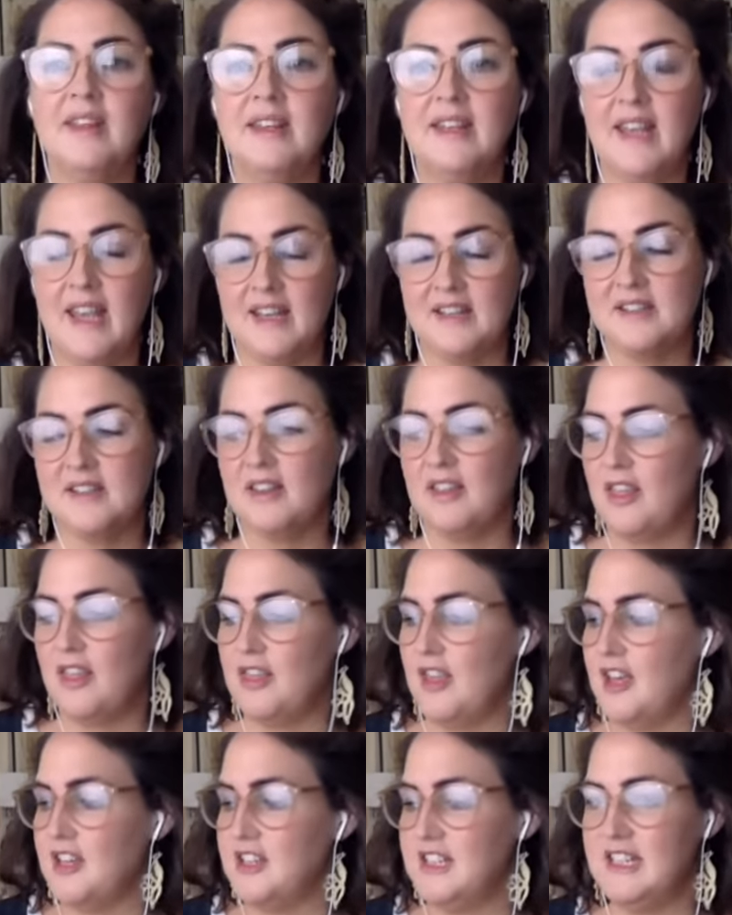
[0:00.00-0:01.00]
Yeah. So the
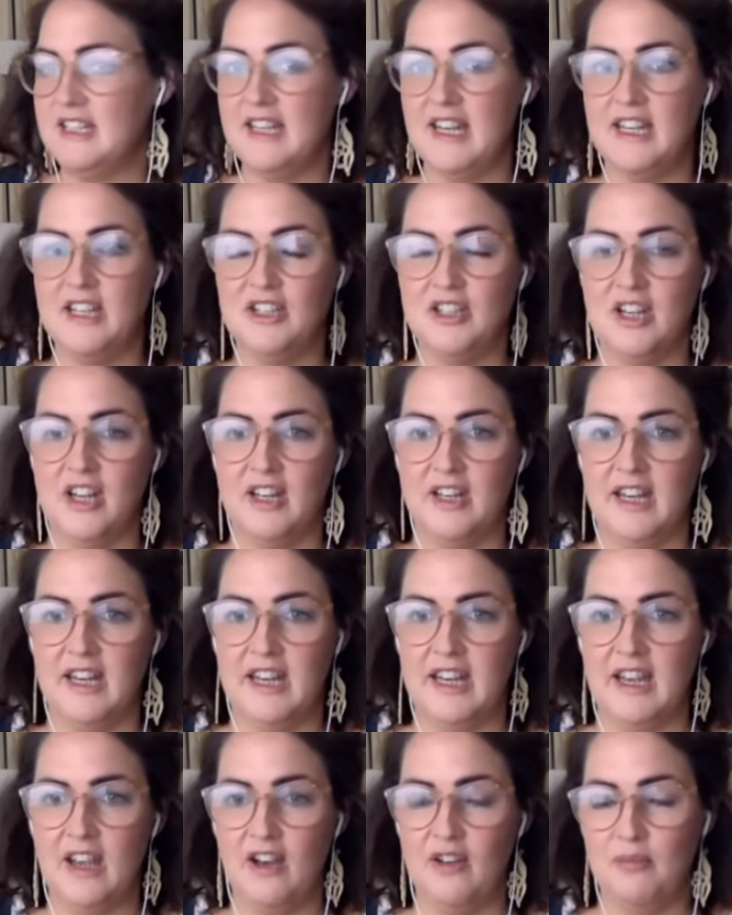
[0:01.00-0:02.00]
thirty day
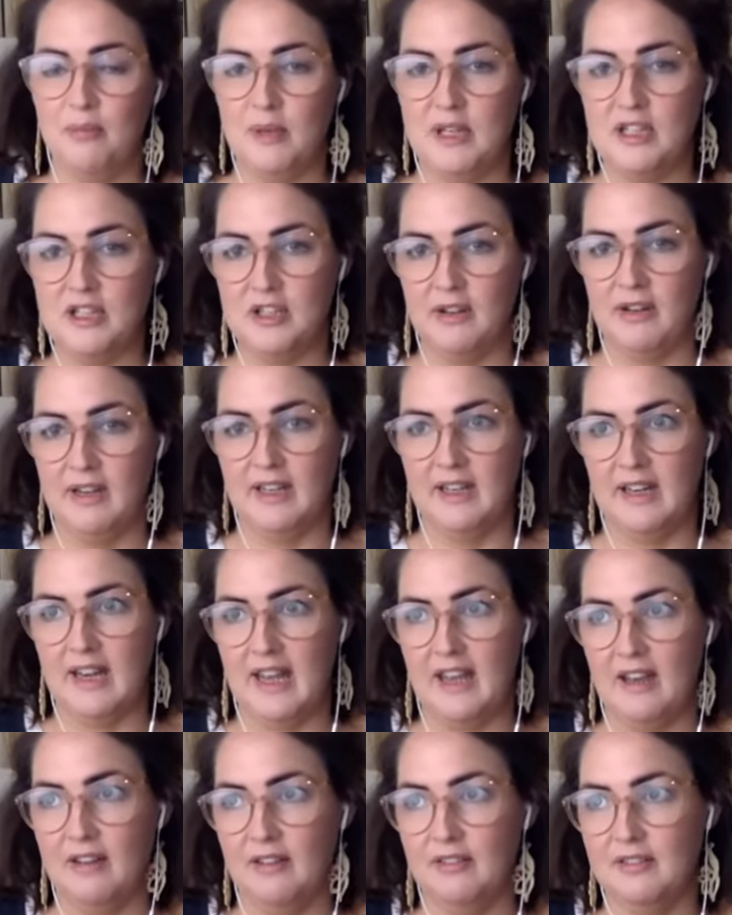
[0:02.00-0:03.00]
journey I've been doing
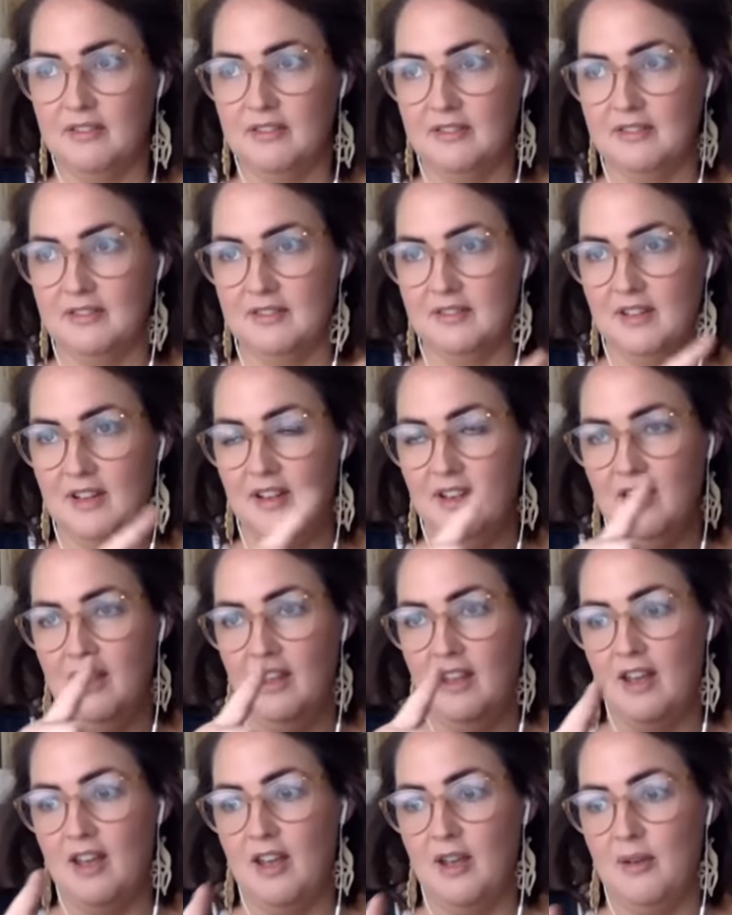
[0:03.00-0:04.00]
now.
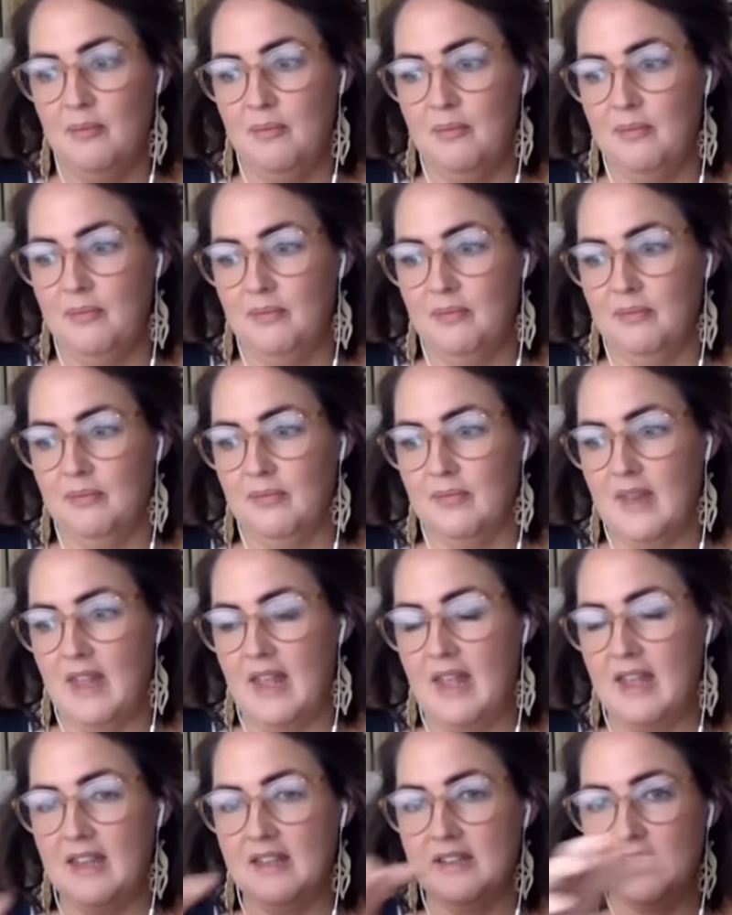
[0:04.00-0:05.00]
Um,
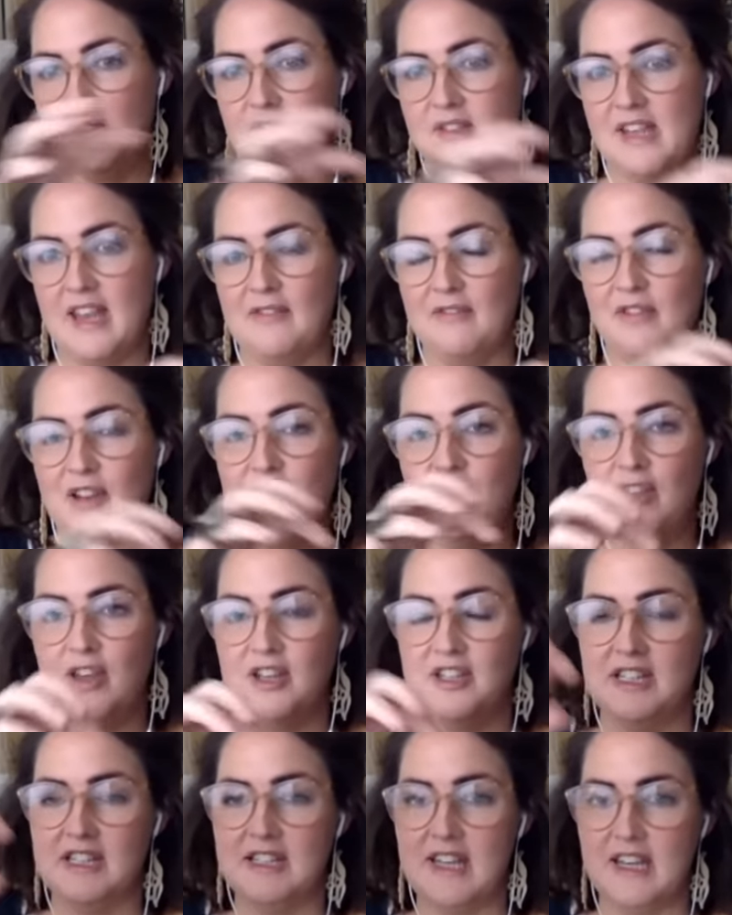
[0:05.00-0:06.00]
so it's every
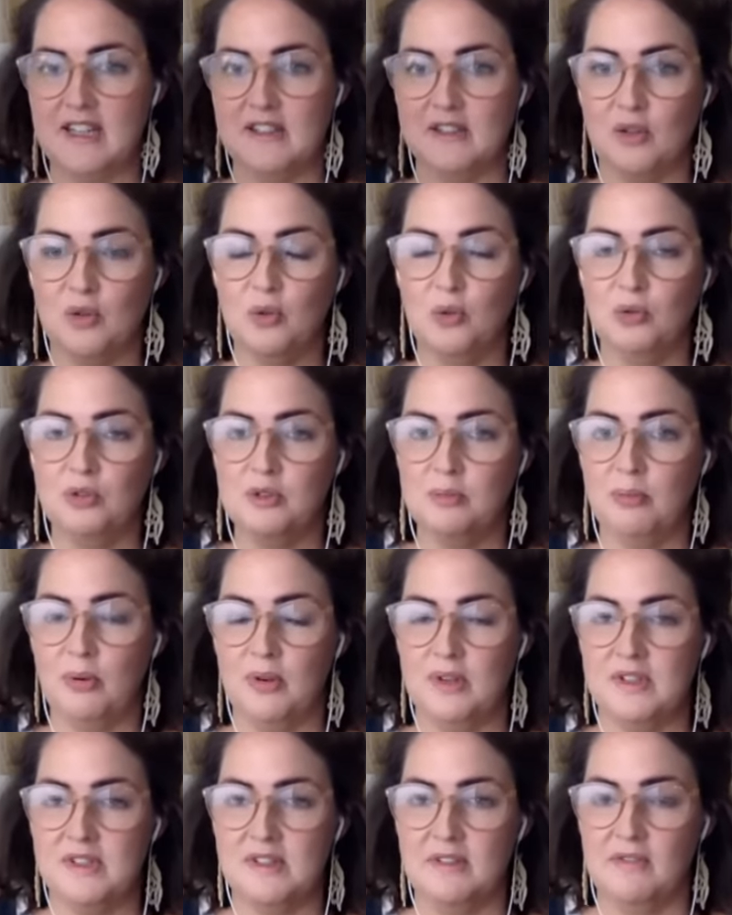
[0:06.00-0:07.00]
30 days at quarter
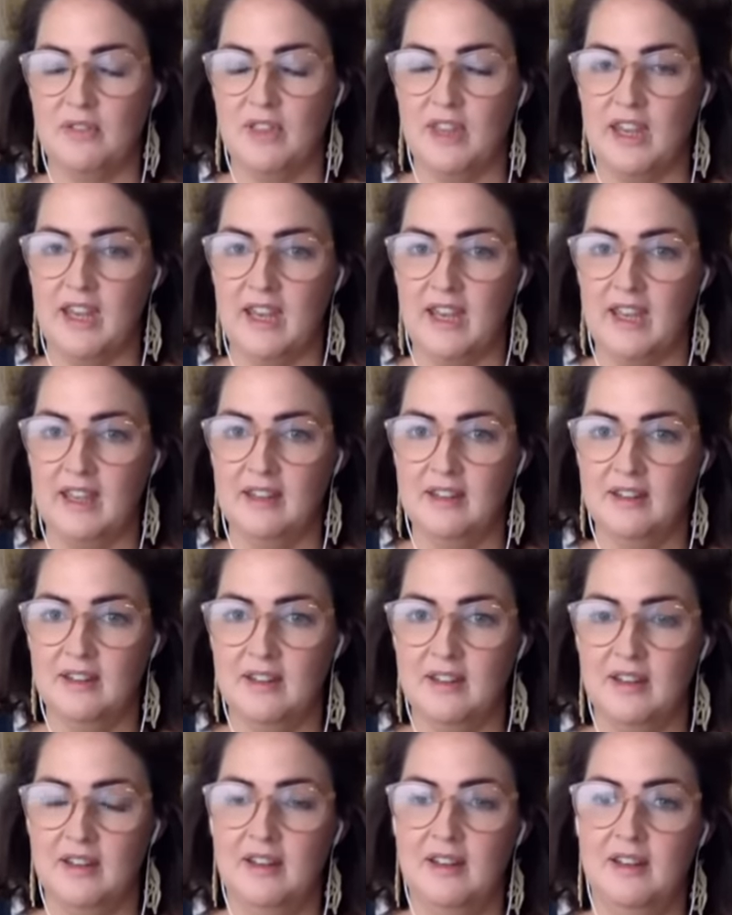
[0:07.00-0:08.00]
points of the year.
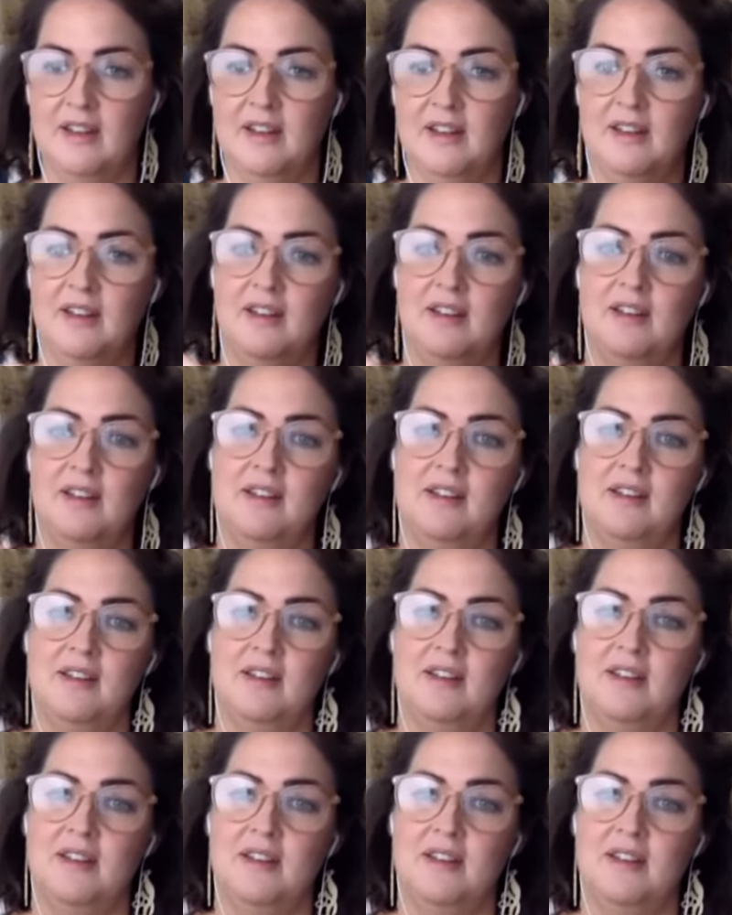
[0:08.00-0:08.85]
Yes.